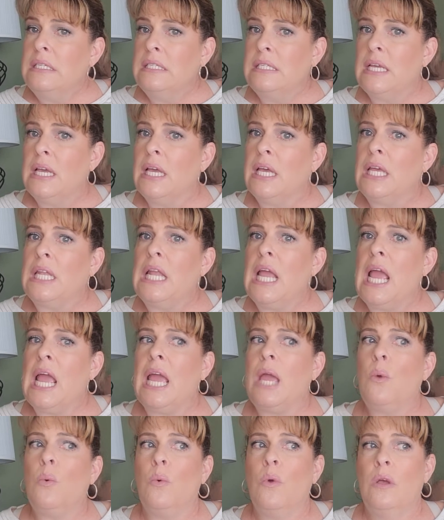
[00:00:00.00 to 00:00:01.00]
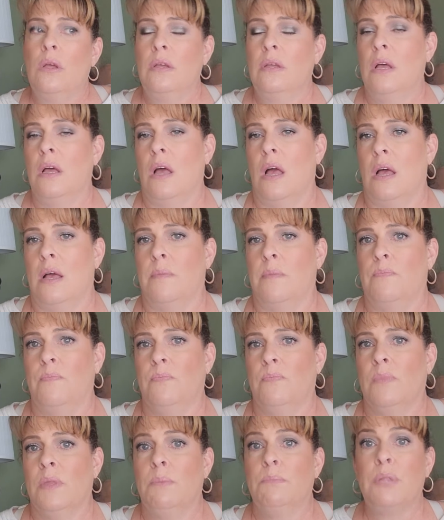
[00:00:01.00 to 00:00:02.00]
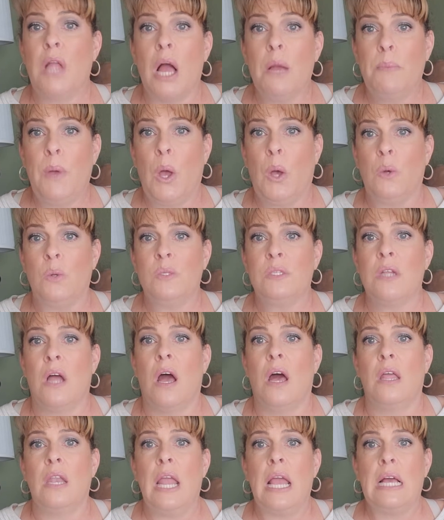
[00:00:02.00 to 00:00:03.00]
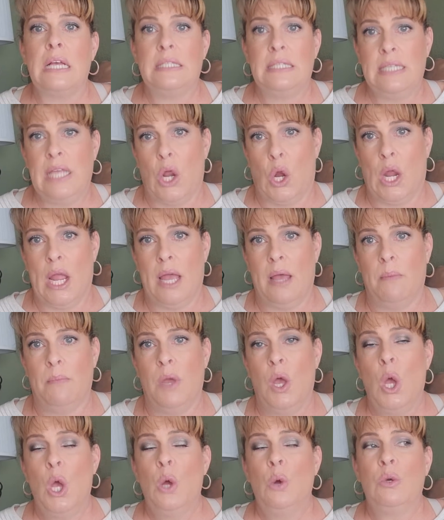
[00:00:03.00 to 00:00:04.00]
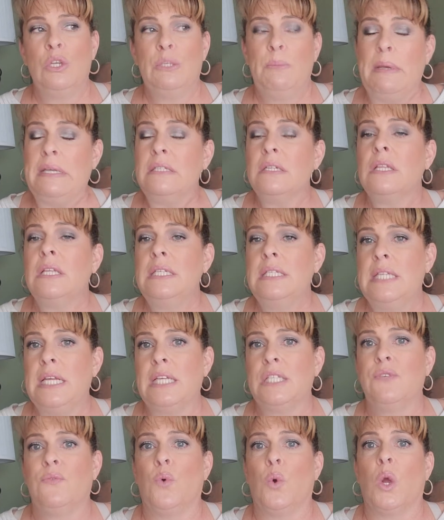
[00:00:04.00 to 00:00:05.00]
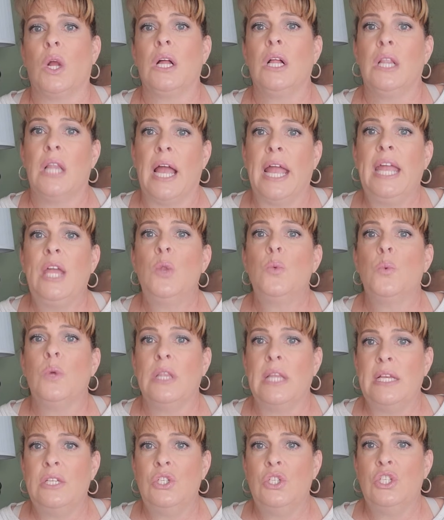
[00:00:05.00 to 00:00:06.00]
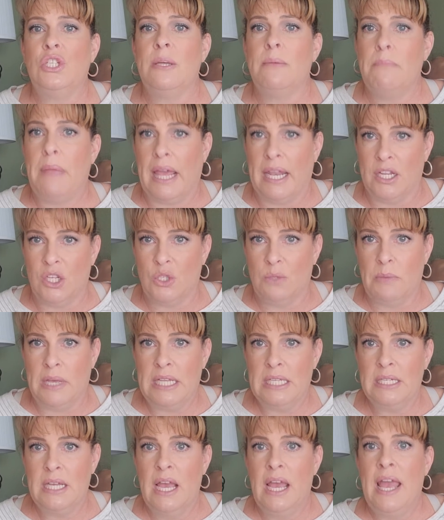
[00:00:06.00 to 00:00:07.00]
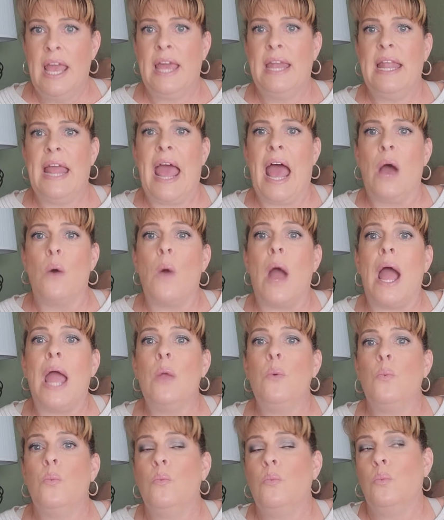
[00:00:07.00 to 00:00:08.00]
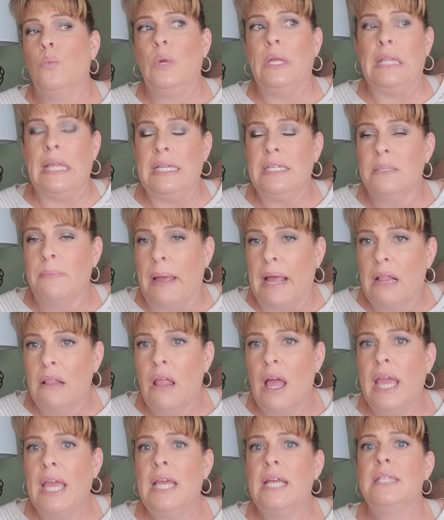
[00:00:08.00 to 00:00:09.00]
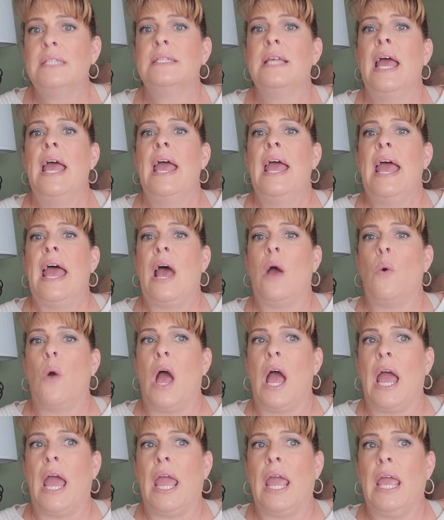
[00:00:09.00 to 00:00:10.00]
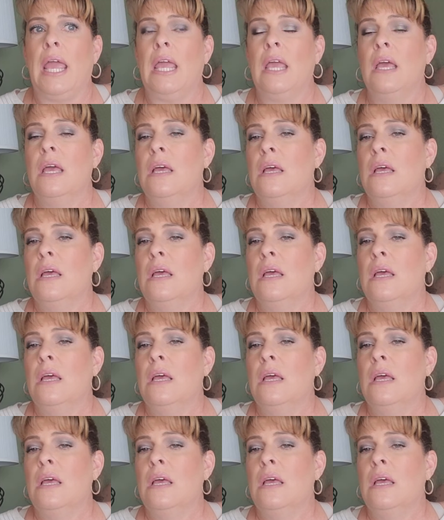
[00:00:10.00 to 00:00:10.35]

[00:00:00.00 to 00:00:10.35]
did a blog post on a CRM, which basically stands for Client Relationship Management, and how I relate to my clients, how I